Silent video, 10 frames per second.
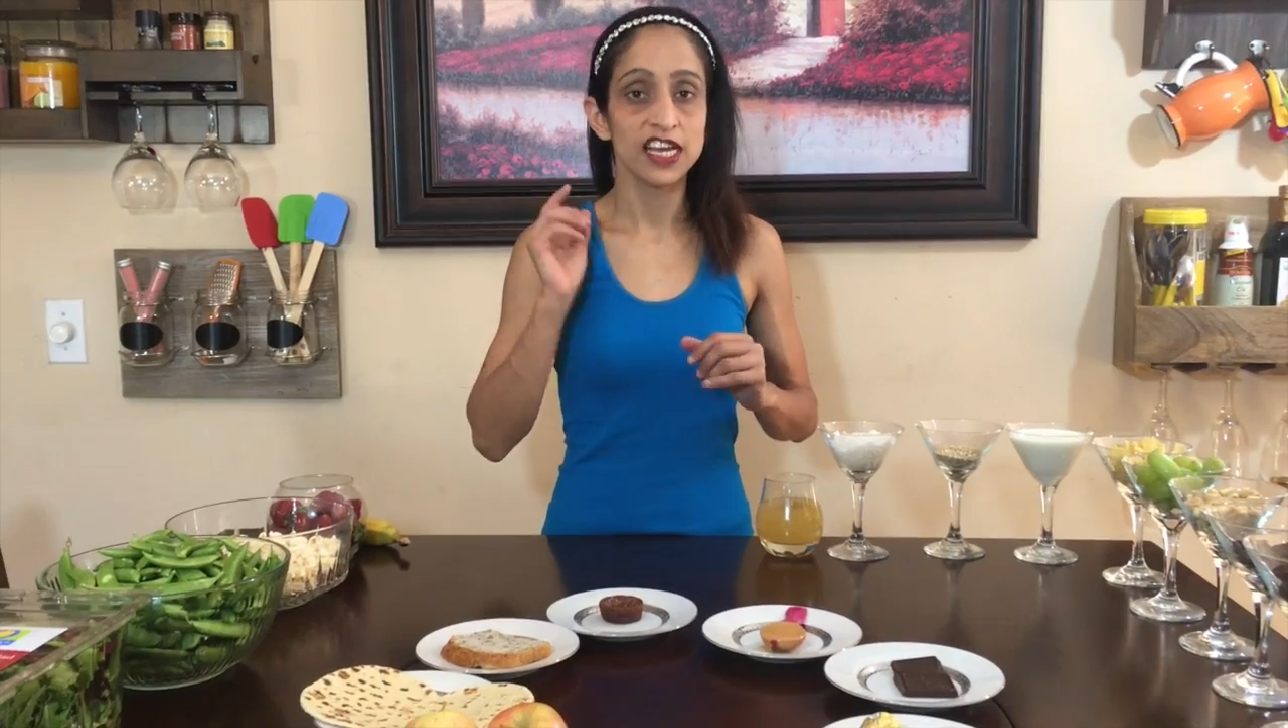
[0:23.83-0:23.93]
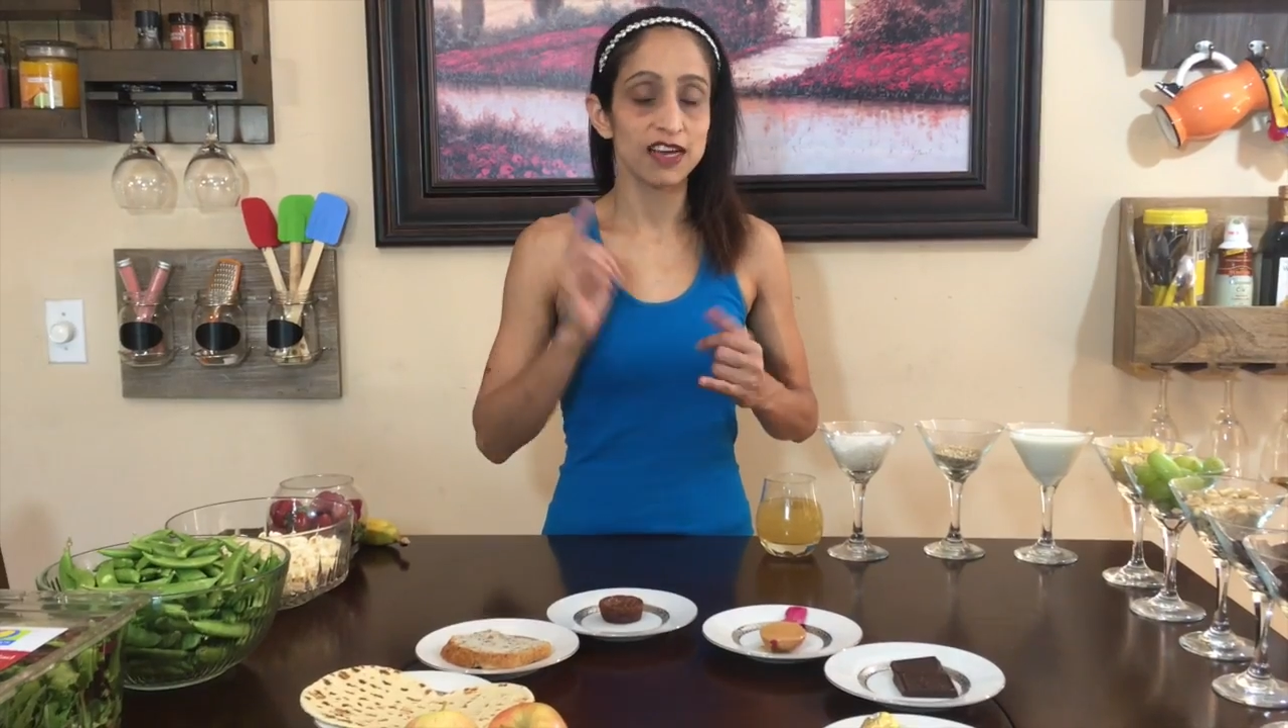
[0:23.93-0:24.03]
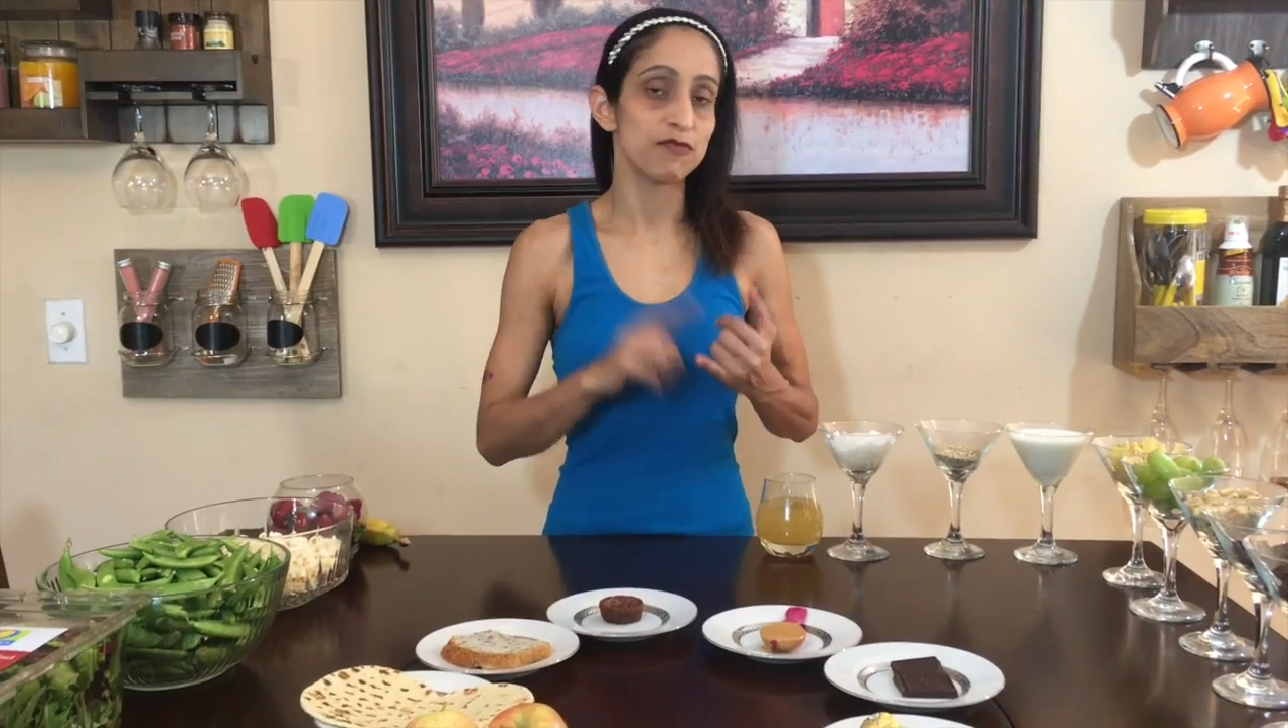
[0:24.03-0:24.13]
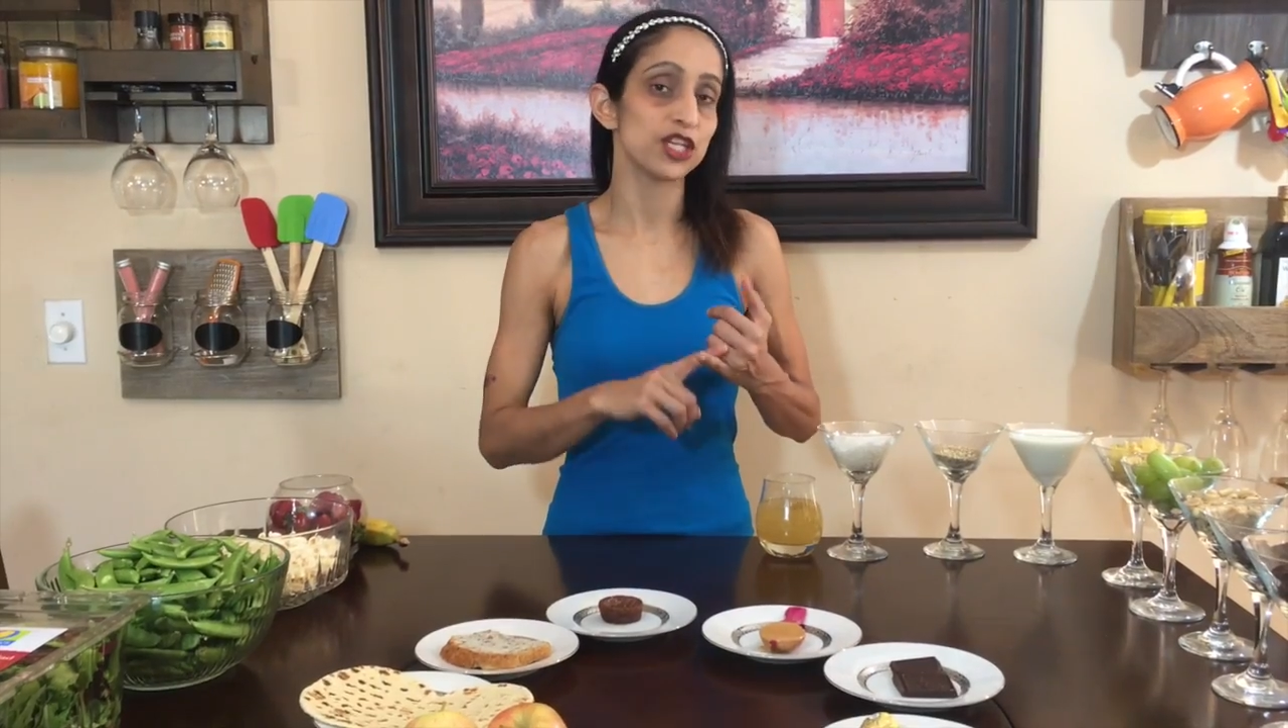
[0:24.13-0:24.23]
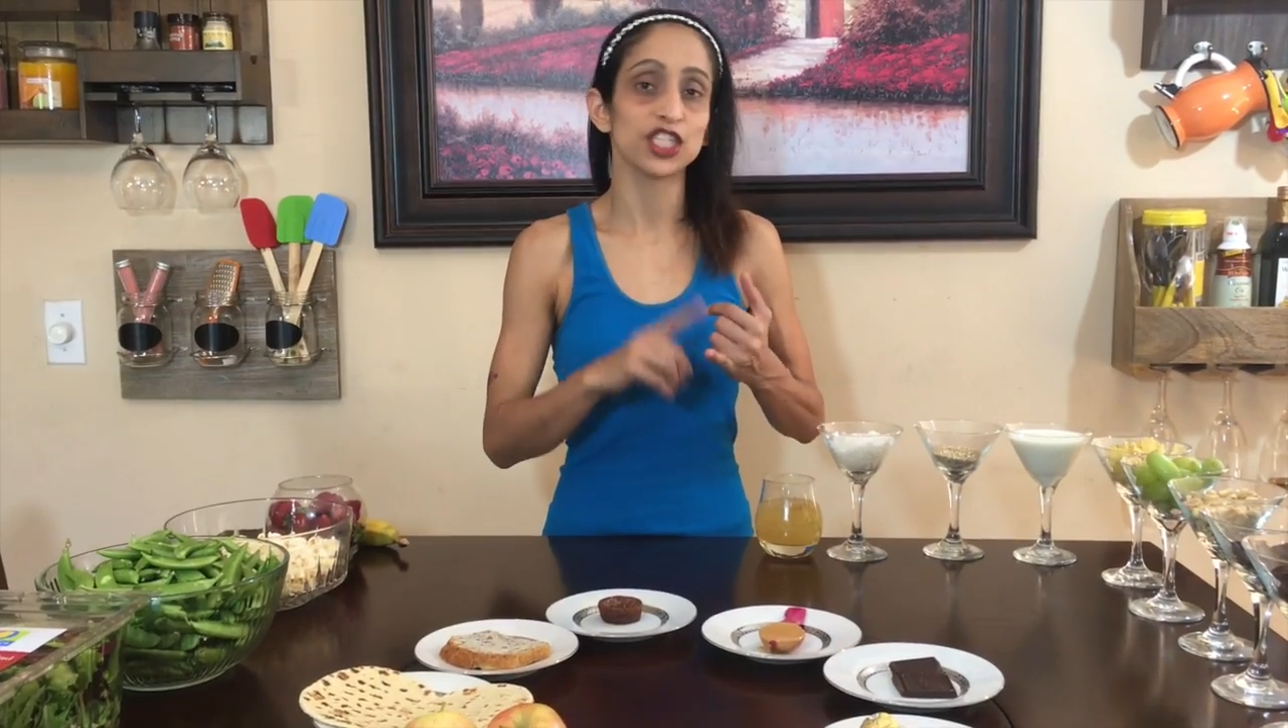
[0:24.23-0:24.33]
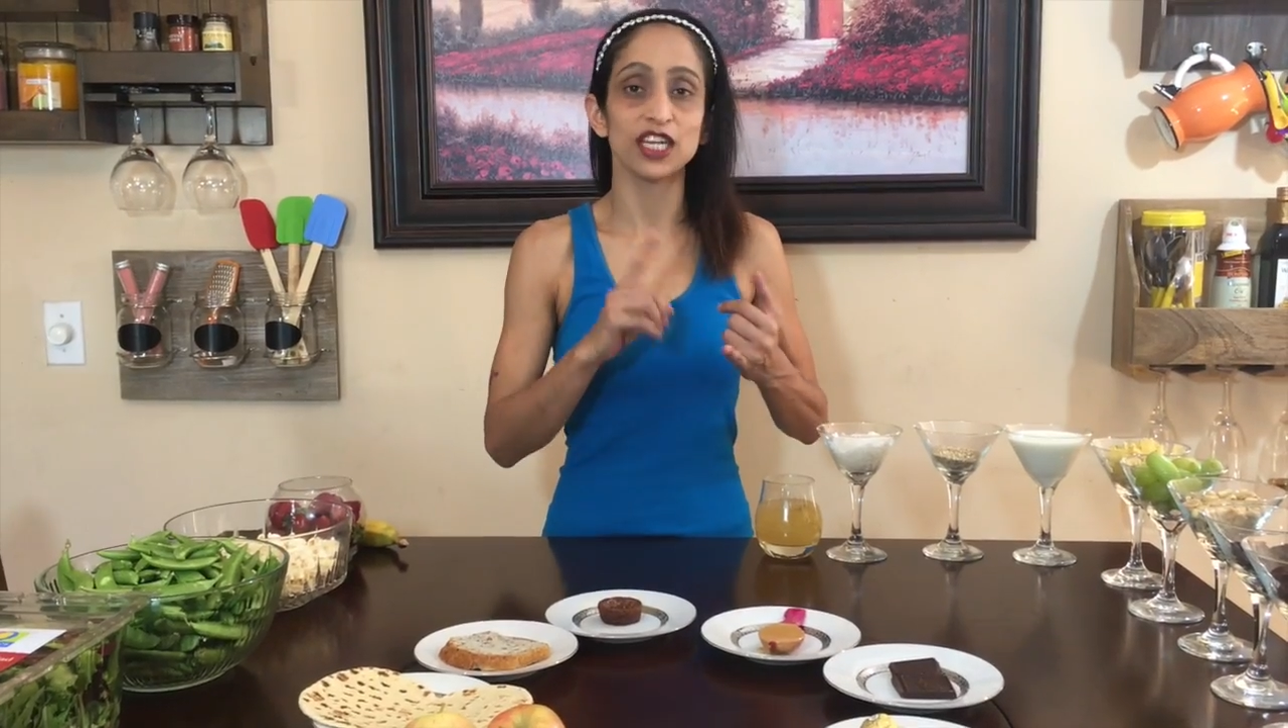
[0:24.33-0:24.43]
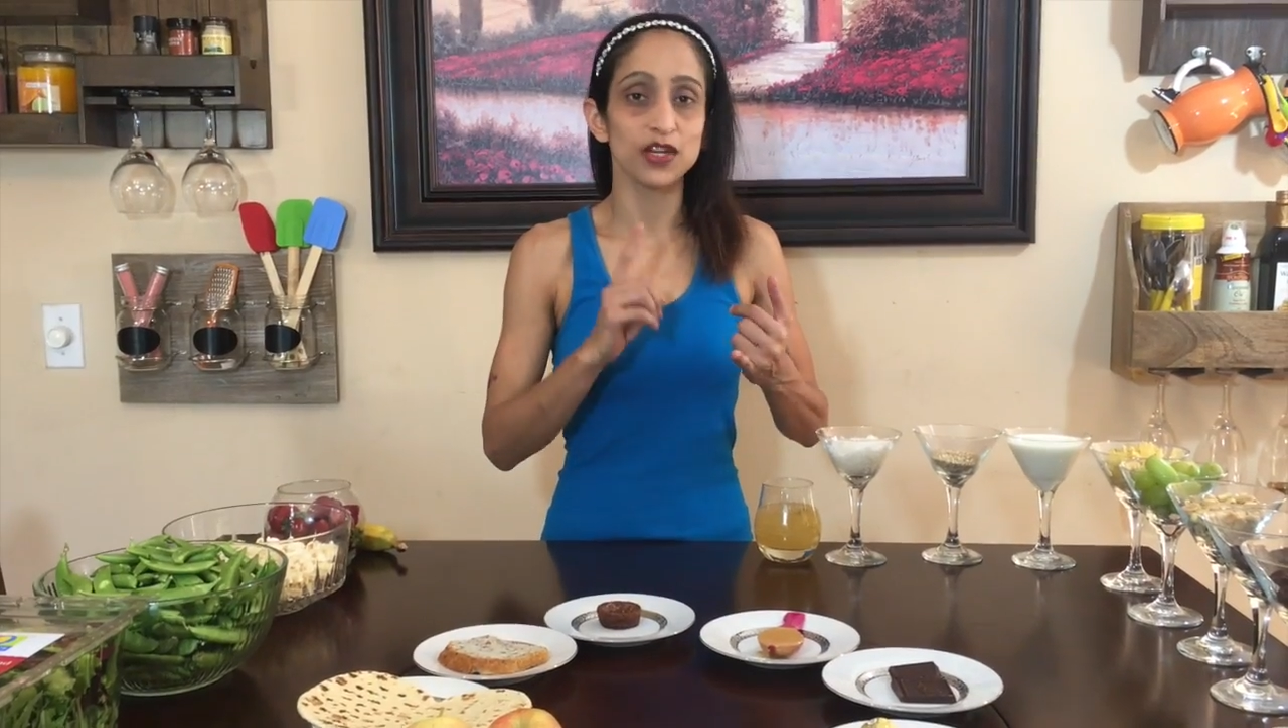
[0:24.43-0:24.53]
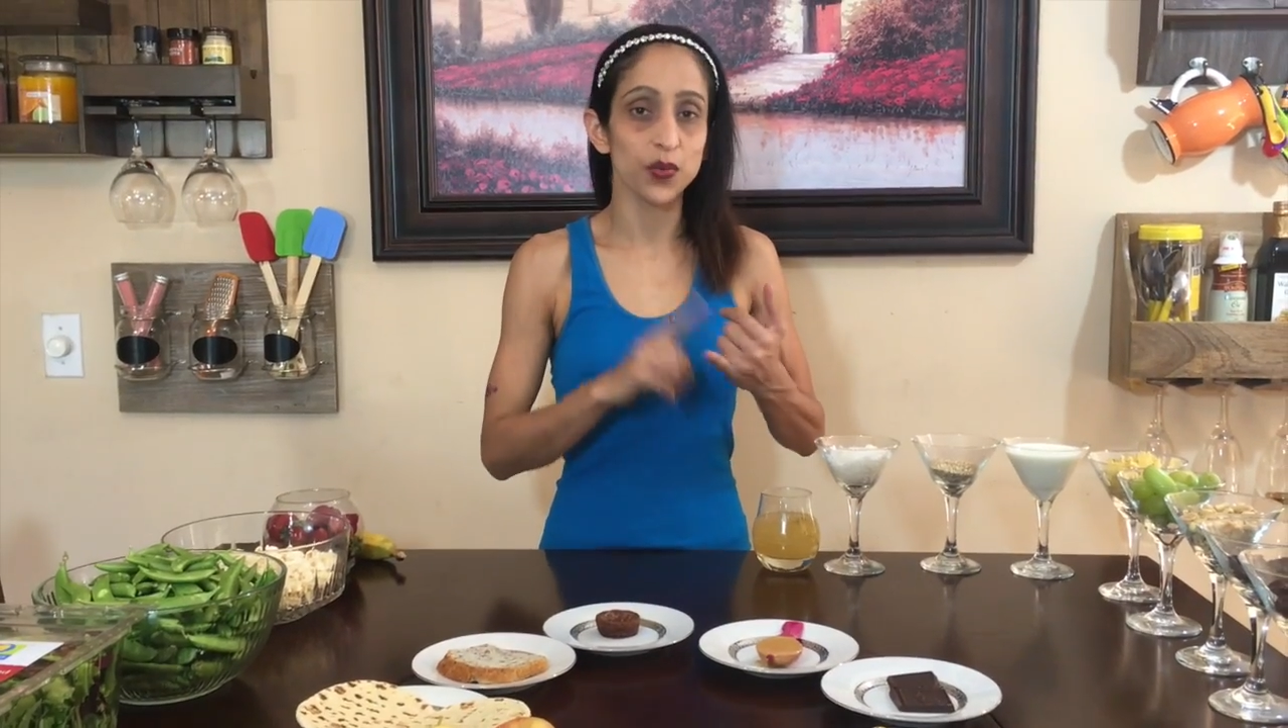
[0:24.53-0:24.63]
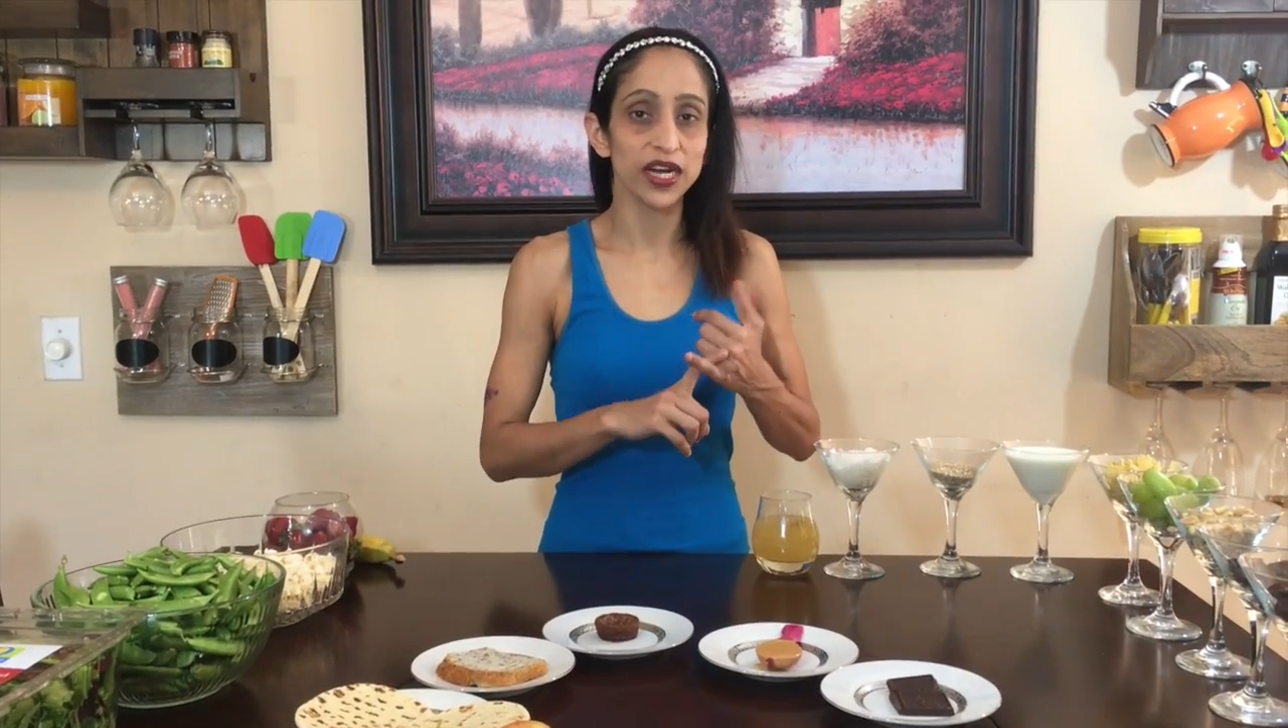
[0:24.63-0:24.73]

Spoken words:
I measured it,